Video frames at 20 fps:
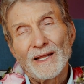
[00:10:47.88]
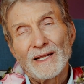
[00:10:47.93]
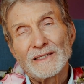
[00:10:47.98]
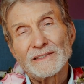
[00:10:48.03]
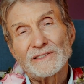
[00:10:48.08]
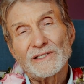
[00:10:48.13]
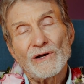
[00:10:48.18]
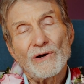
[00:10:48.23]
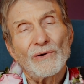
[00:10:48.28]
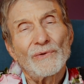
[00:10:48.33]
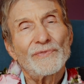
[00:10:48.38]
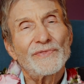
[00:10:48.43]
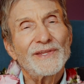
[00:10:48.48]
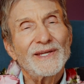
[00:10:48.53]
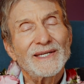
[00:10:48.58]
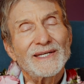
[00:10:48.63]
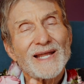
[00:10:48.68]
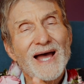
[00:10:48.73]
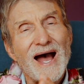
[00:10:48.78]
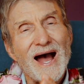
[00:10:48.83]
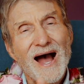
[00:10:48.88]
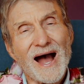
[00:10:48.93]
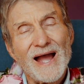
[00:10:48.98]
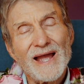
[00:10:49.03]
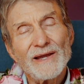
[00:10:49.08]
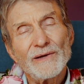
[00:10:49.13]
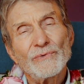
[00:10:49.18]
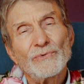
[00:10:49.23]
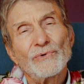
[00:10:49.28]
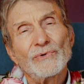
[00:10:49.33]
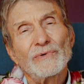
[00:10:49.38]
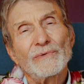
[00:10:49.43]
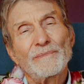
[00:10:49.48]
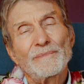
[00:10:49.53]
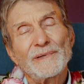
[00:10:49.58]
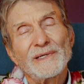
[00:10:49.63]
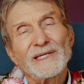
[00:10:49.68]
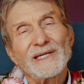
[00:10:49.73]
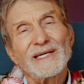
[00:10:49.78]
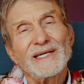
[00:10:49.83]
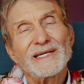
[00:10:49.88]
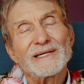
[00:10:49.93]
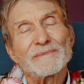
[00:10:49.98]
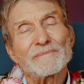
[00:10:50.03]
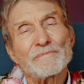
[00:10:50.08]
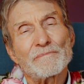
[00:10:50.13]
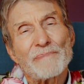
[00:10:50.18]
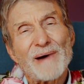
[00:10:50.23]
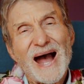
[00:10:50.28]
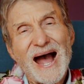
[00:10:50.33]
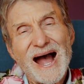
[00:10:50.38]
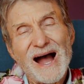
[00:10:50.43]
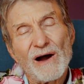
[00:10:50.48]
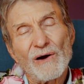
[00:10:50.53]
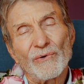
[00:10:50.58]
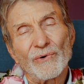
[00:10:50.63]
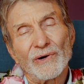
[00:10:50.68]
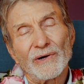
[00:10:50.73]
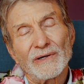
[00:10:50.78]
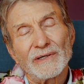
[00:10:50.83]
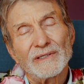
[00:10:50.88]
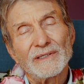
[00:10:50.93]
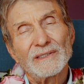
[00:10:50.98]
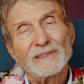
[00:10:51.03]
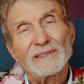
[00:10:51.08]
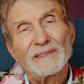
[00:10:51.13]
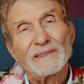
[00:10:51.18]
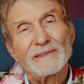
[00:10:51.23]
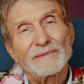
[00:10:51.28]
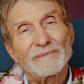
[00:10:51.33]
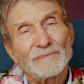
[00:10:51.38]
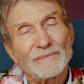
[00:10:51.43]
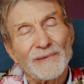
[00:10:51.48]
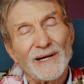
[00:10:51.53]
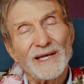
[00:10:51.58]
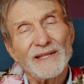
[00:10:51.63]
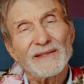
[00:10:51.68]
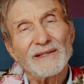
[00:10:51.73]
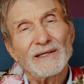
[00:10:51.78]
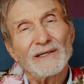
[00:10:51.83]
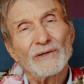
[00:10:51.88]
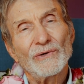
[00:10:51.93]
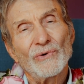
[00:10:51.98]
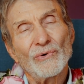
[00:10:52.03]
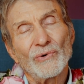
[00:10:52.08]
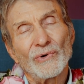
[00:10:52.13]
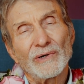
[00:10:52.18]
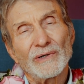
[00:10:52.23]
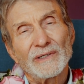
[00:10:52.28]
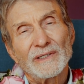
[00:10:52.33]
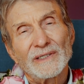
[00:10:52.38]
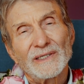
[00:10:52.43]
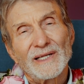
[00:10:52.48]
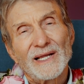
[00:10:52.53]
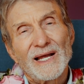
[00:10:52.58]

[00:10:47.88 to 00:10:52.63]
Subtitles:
So then I will be empowered by the Lord.